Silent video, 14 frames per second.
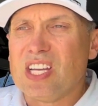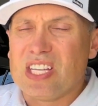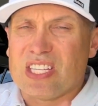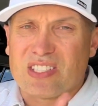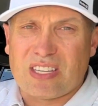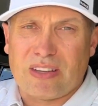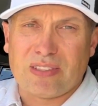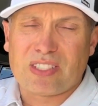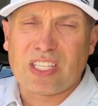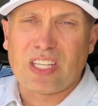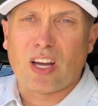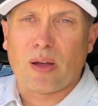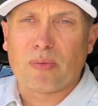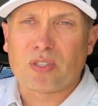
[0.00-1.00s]
7-seat
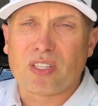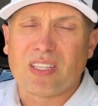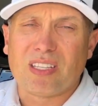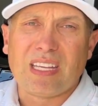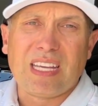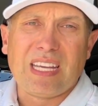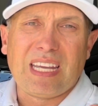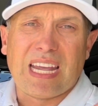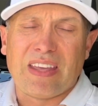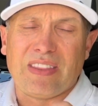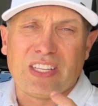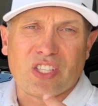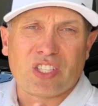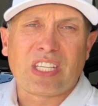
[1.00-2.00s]
option and
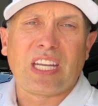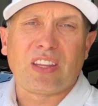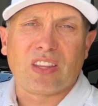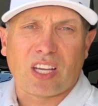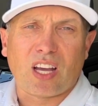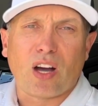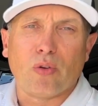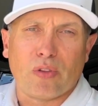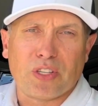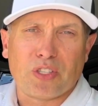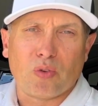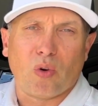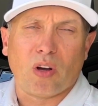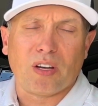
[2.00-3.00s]
then just getting the color that
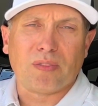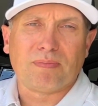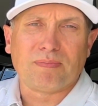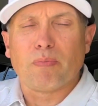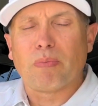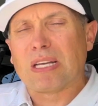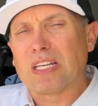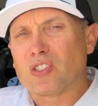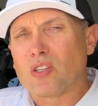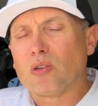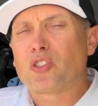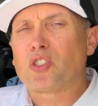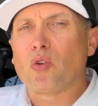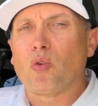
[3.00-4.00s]
you want. Because
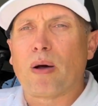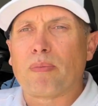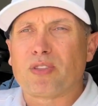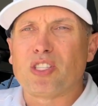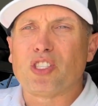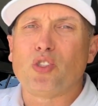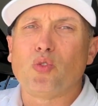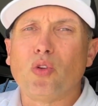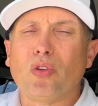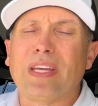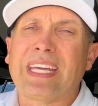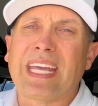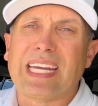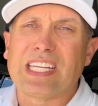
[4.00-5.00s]
those two options you really
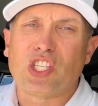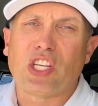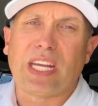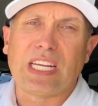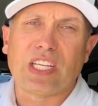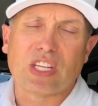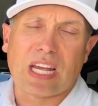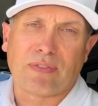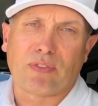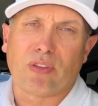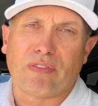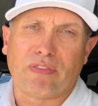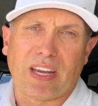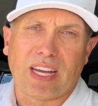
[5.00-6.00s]
can't change after
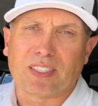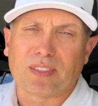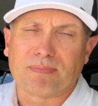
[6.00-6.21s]
the fact.